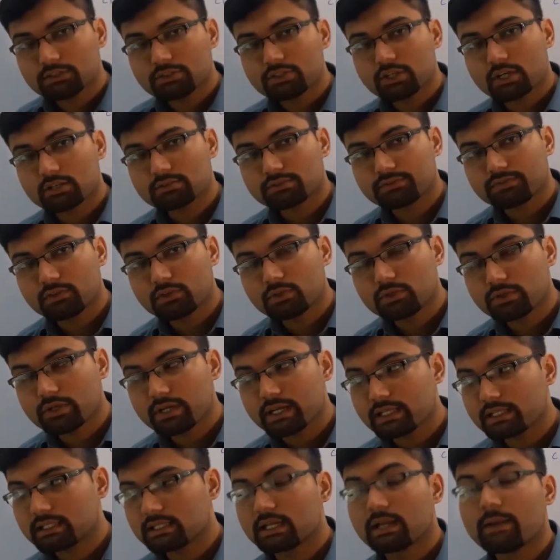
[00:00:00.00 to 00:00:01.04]
the charge flow to
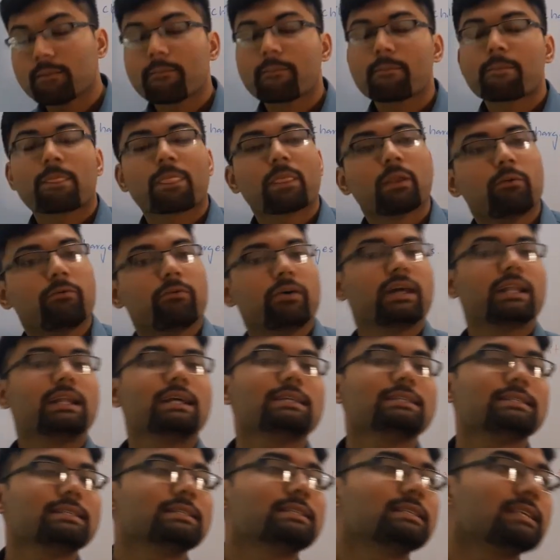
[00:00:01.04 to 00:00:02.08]
it
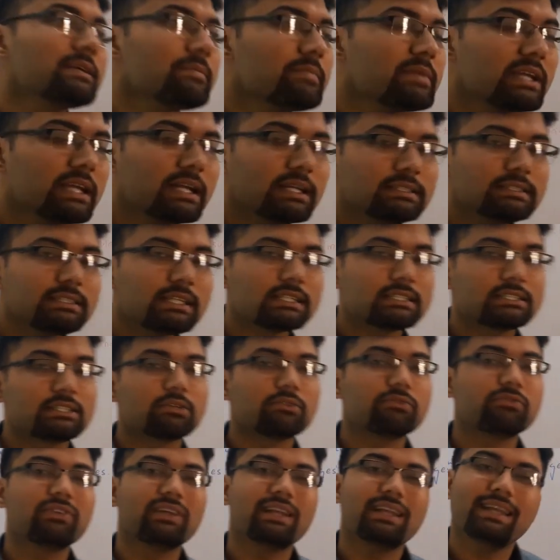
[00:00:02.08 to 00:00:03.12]
whereas the
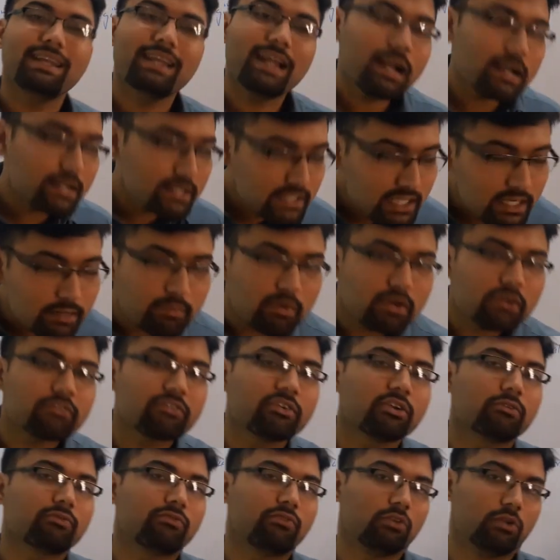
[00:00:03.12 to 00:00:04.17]
semiconductor will let some of
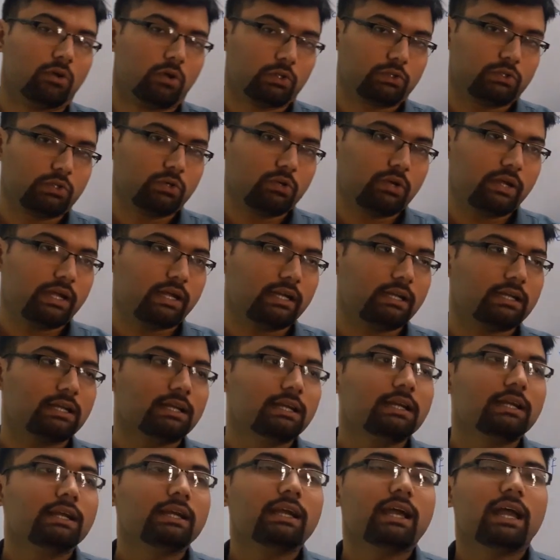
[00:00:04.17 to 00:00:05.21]
it flow through it
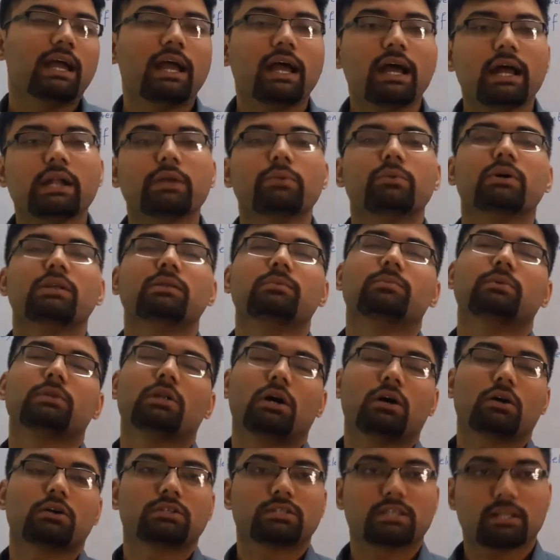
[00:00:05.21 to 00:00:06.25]
and will
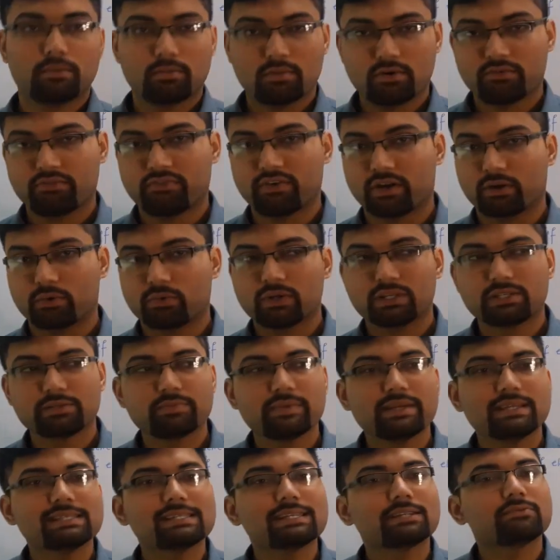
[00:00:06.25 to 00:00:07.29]
block some of it which
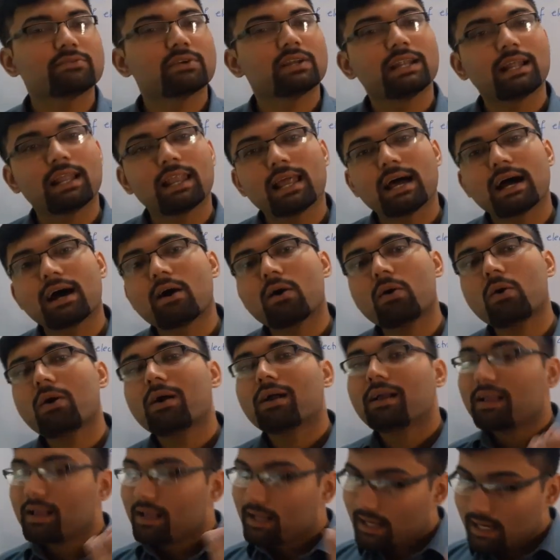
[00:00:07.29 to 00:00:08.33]
means it will
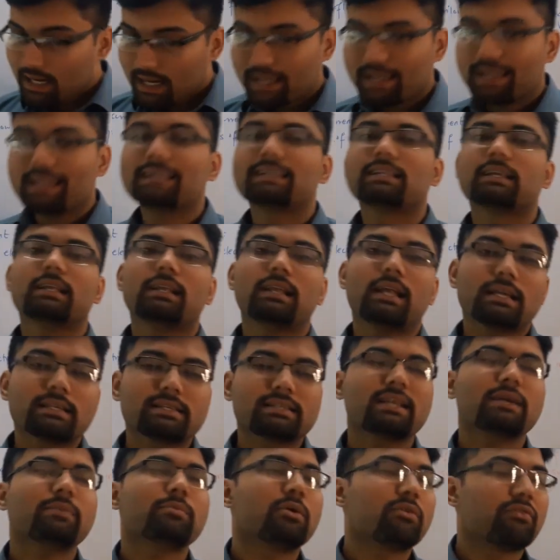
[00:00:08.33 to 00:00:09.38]
allow a little
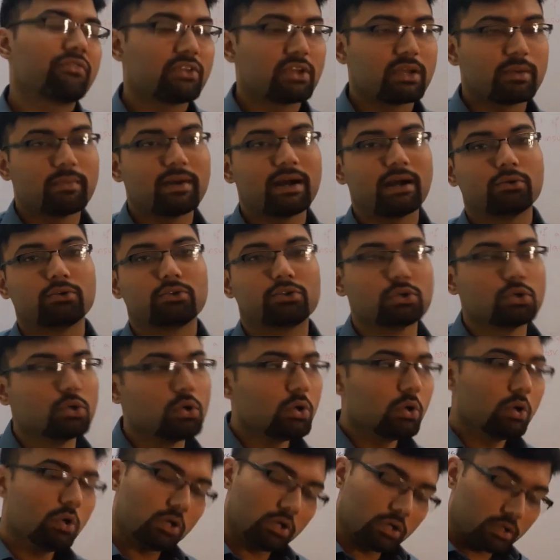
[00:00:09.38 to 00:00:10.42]
some of the amount
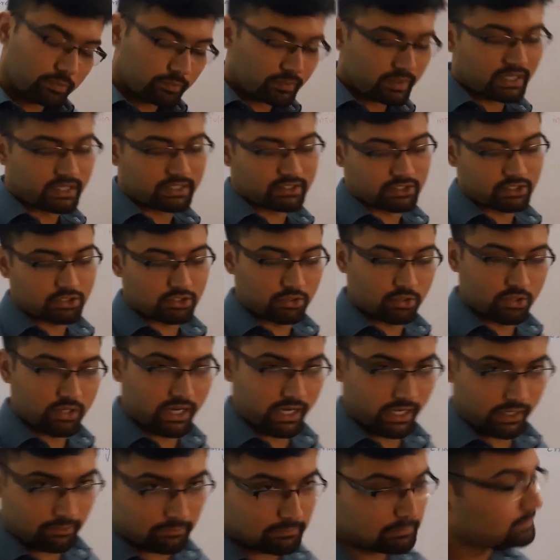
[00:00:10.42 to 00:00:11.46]
to pass through
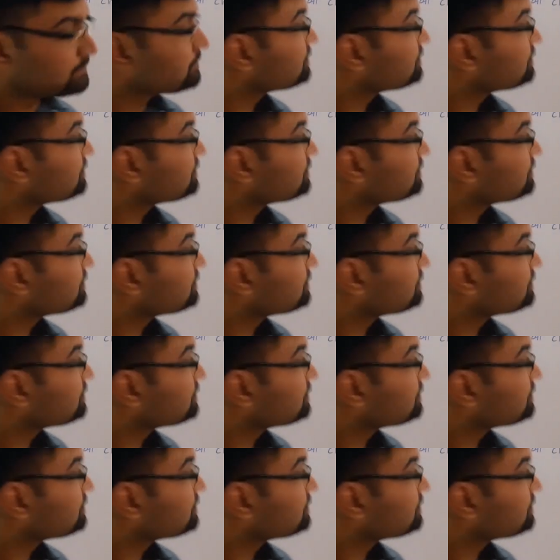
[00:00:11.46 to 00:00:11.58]
it.